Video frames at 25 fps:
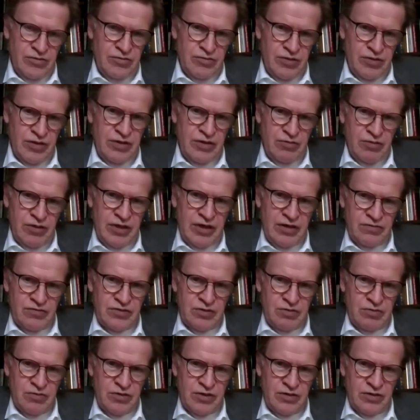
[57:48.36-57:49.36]
We have
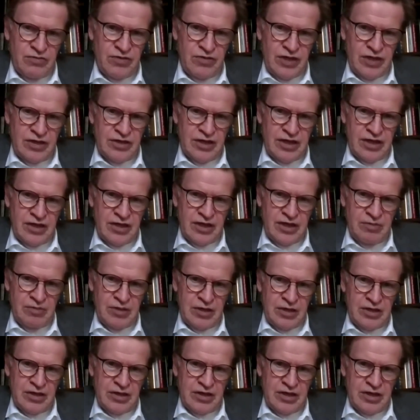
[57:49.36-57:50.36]
something of that
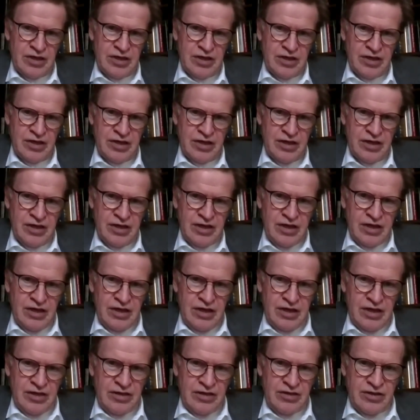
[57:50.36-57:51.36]
dynamic at
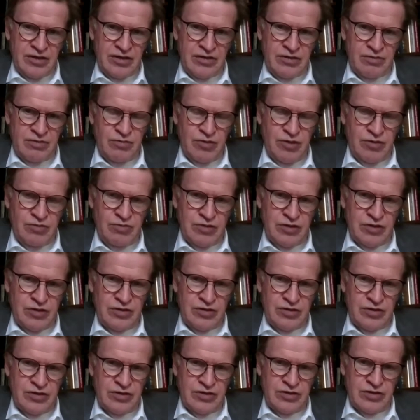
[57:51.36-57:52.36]
the moment
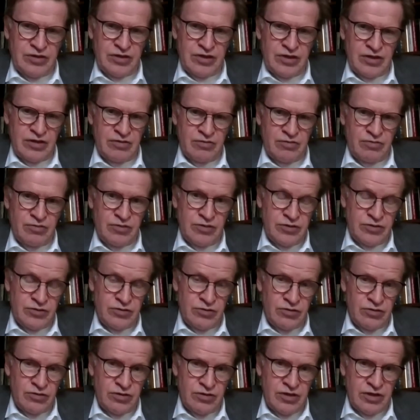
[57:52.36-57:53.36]
that we
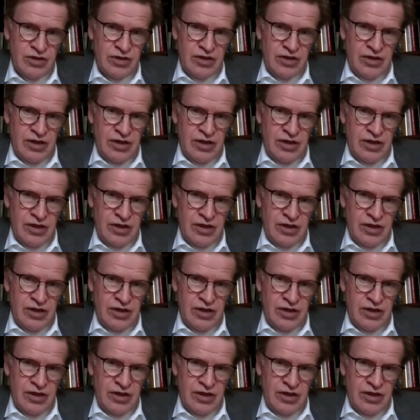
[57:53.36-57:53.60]
saw.